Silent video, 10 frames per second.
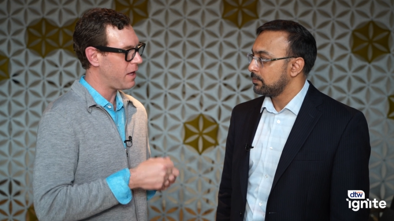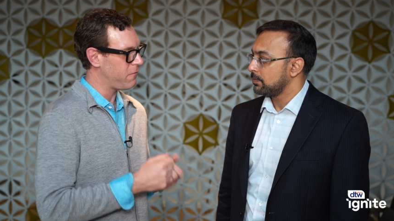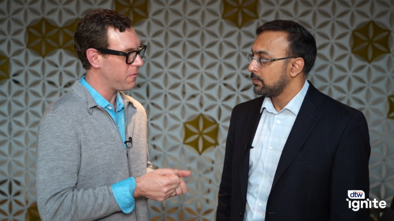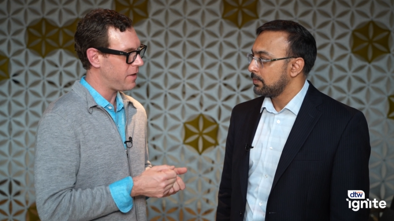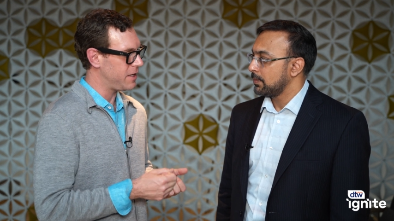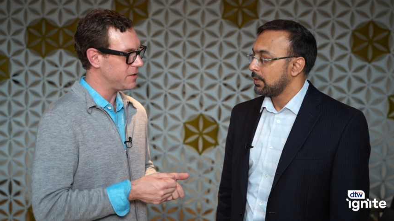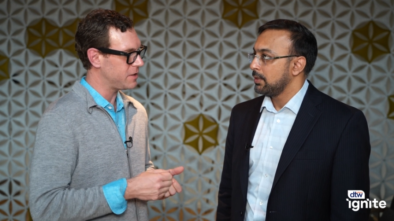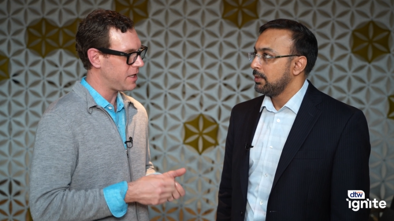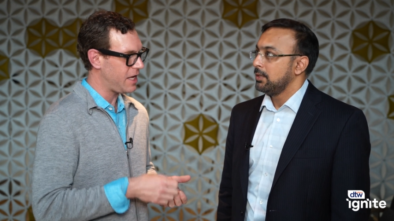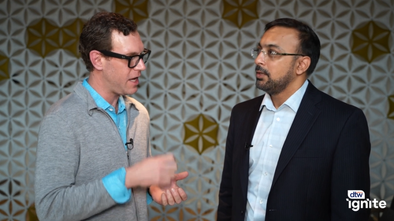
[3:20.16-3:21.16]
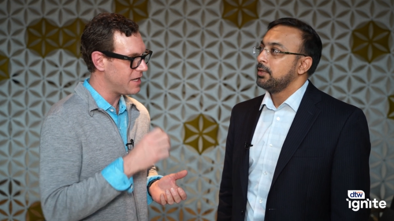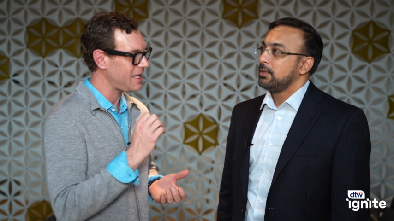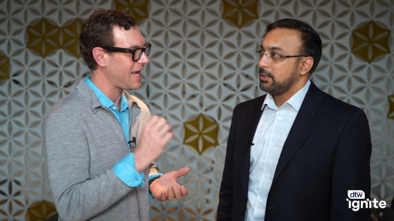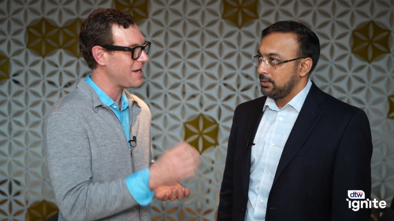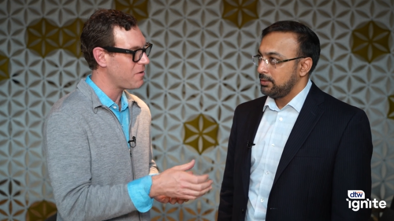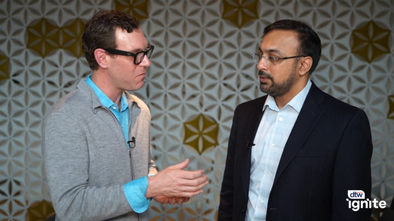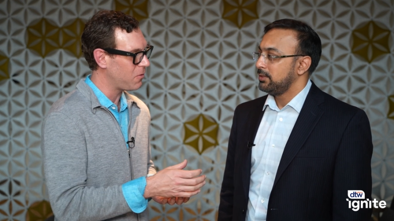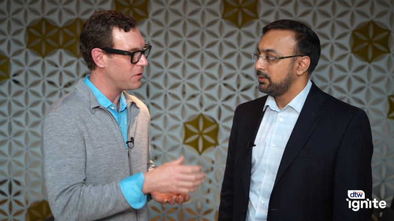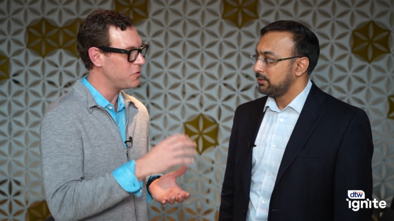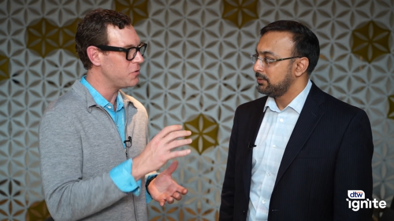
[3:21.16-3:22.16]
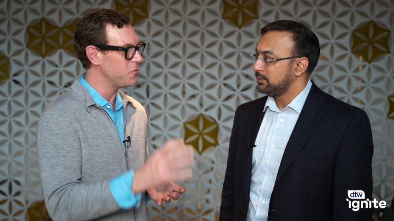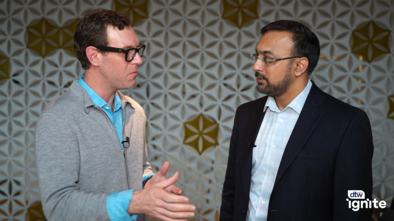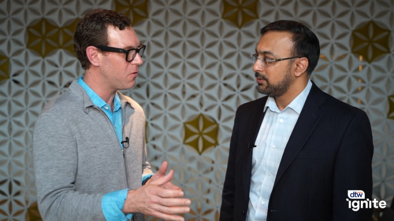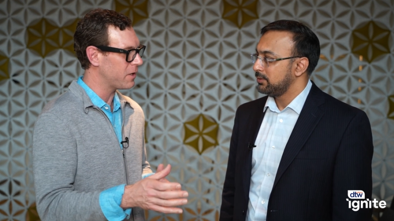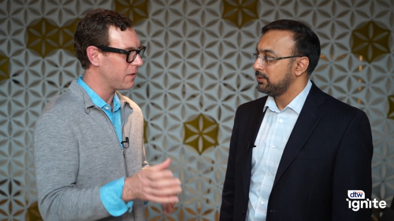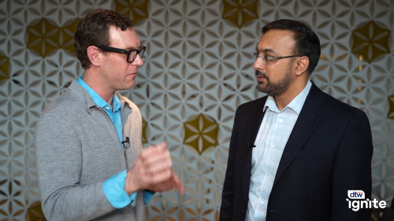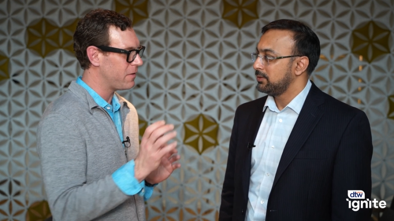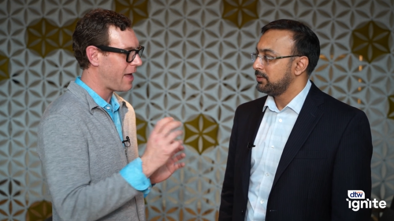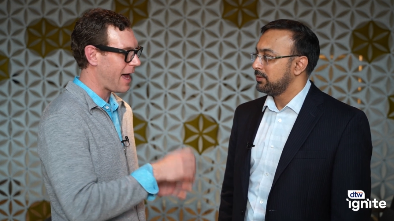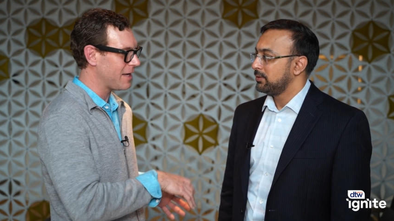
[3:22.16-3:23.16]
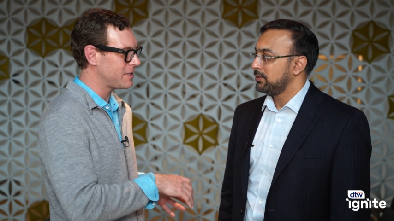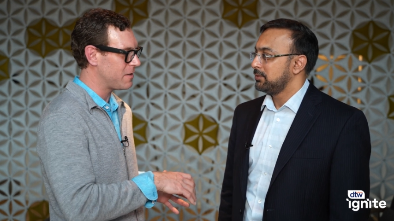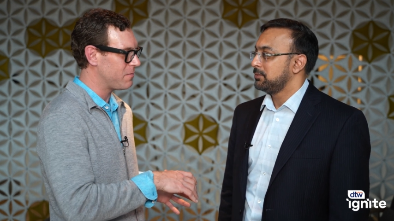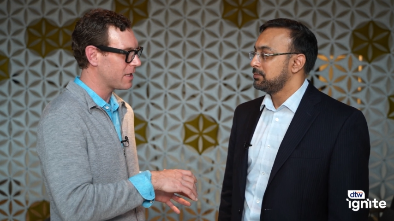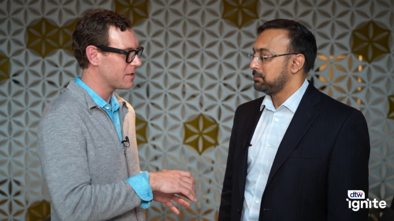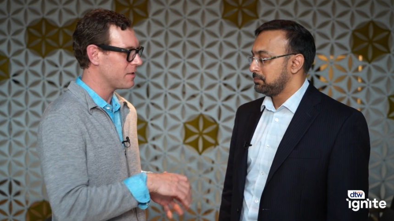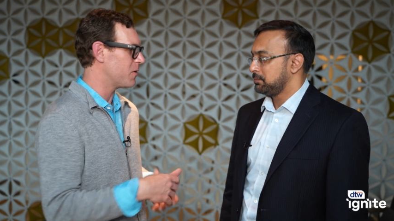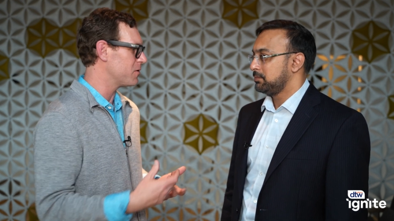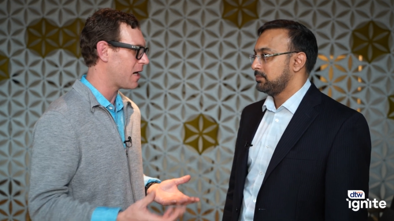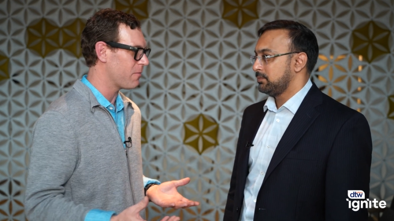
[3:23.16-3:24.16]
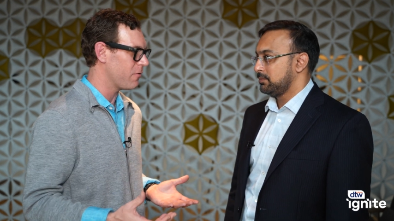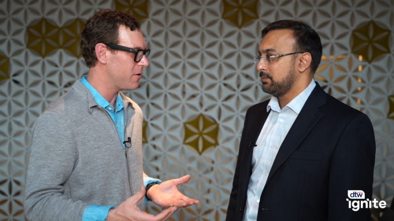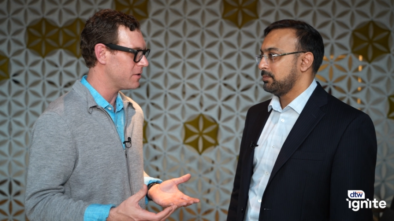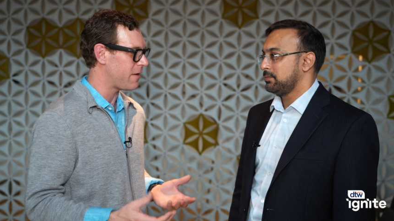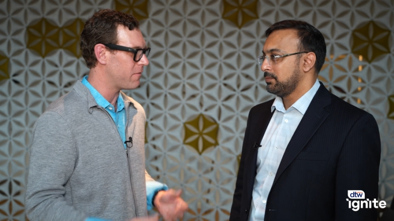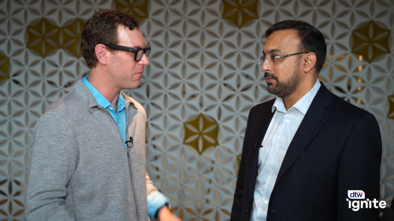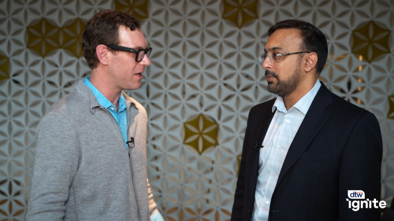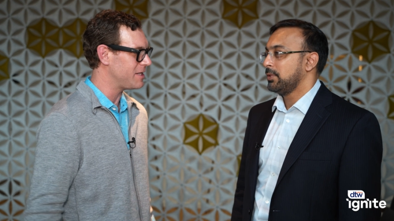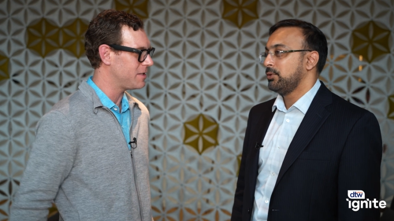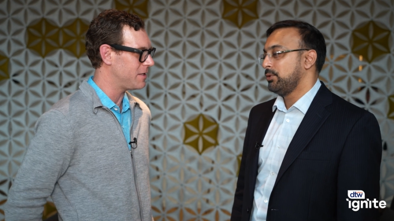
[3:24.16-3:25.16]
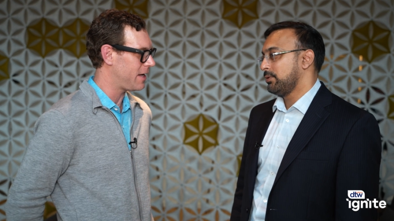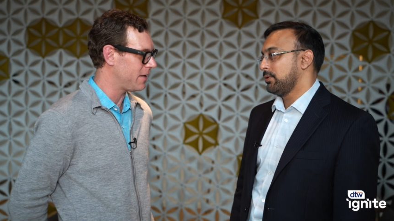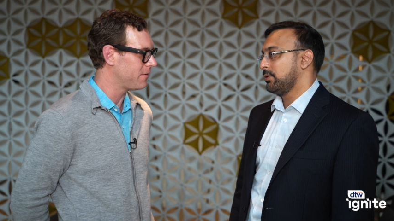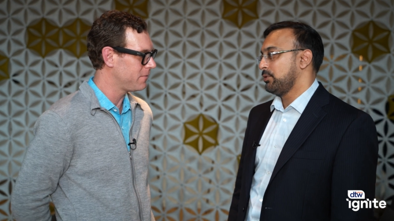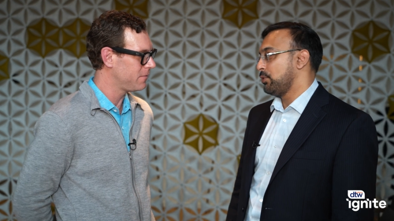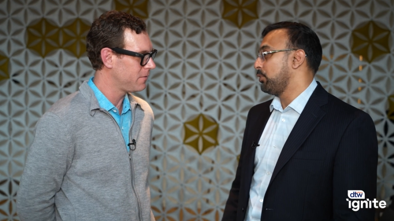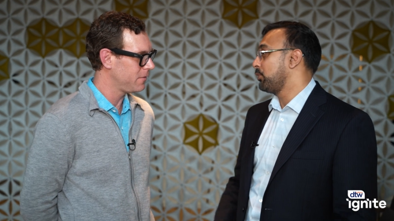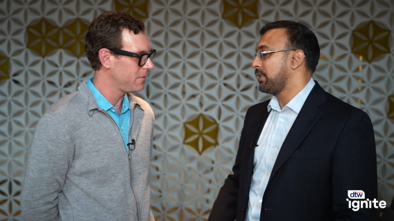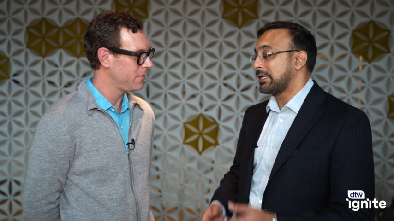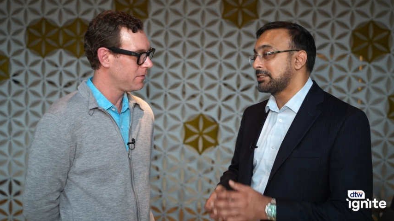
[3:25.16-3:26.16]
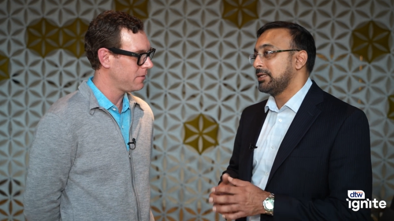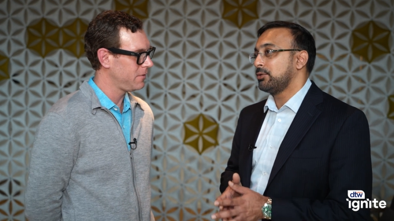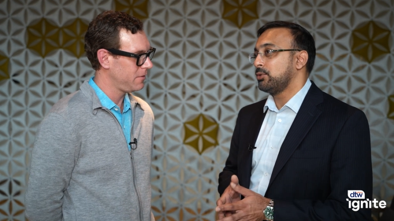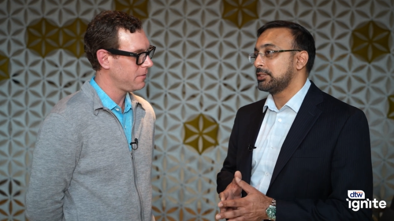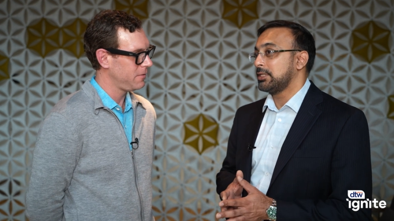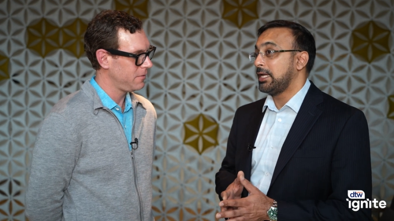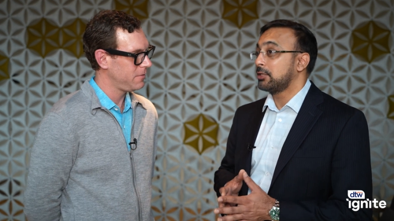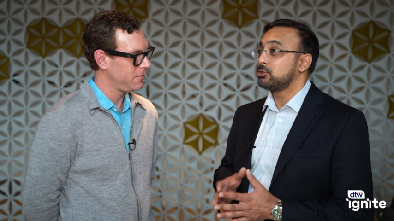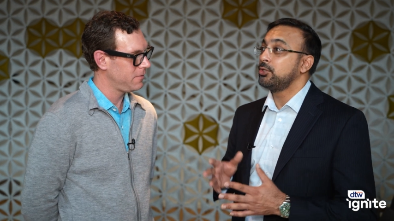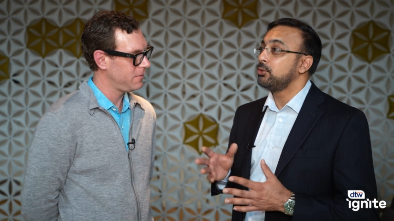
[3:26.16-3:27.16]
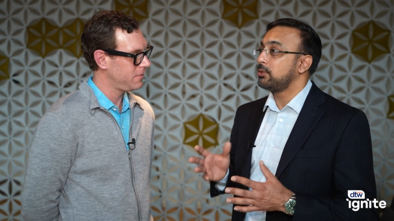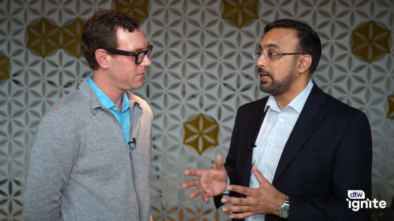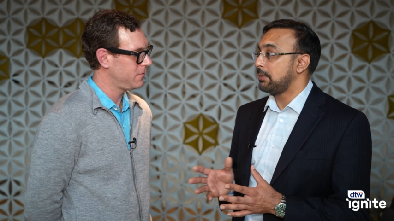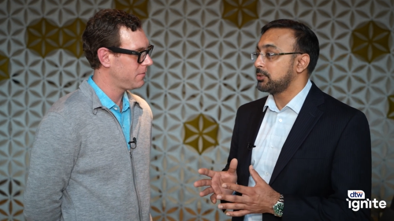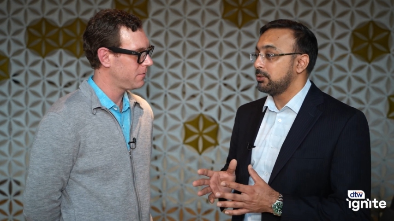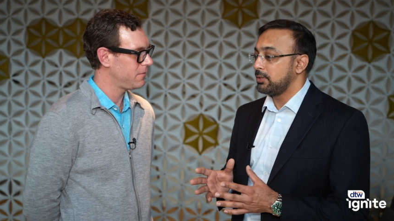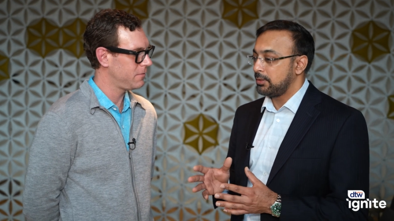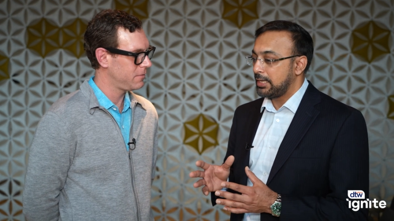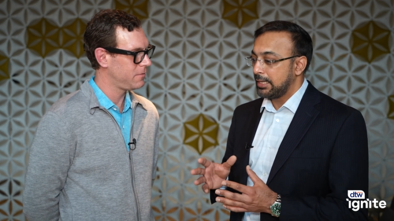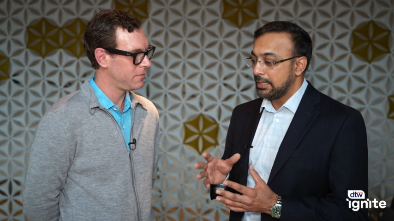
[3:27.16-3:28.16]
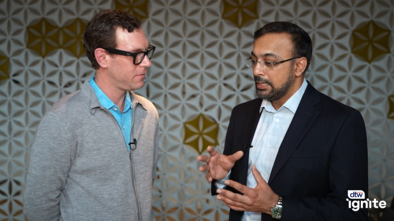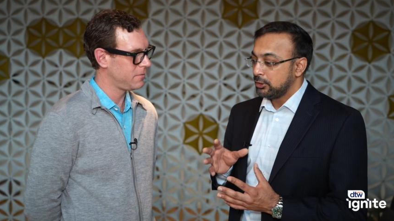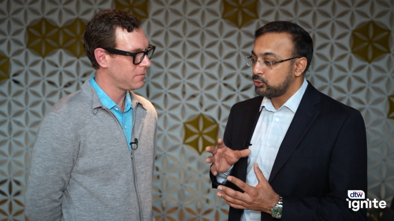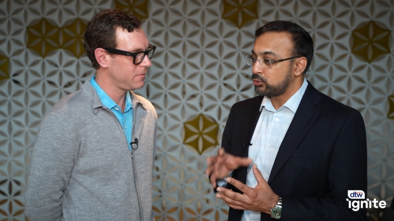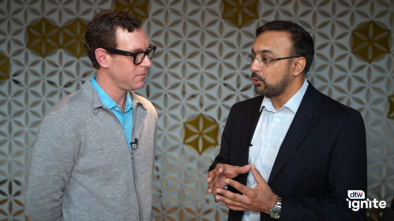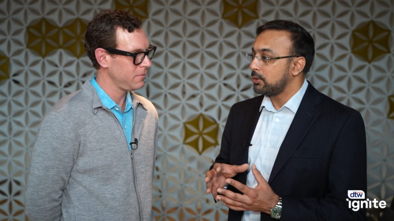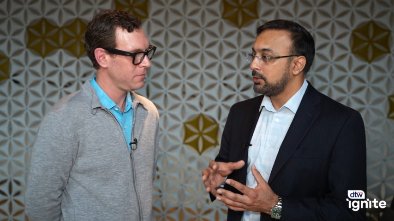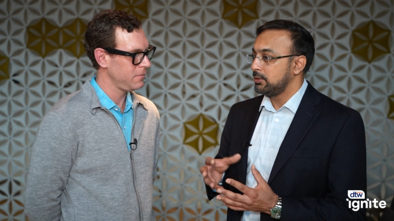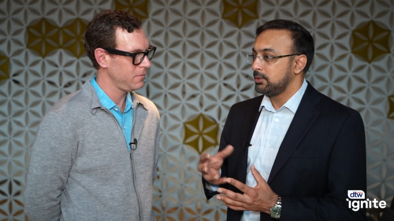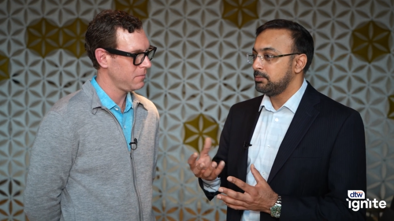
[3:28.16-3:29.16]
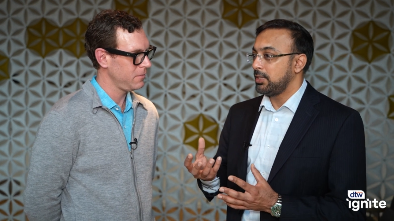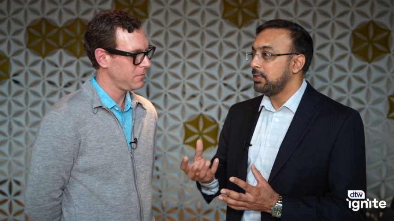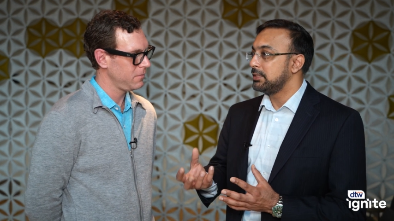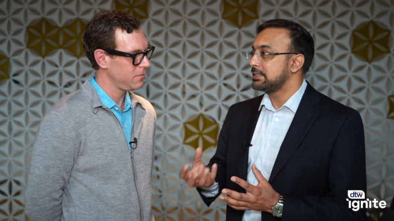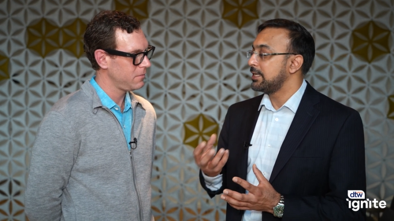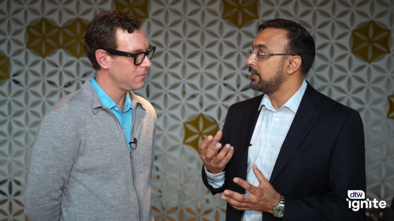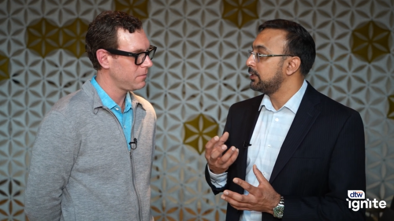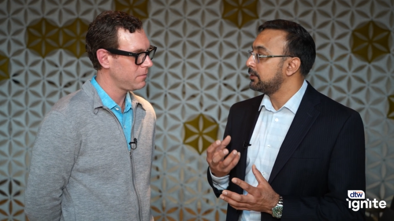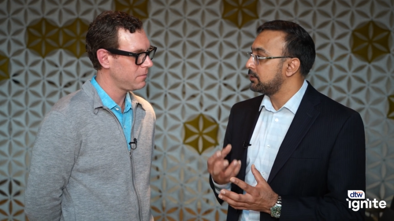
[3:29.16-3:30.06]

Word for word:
Speaker 1: lever that is attainable and doable given the asset mix that most operators have in place today?
Speaker 2: No, excellent question. Actually, you're absolutely right. Short-term understanding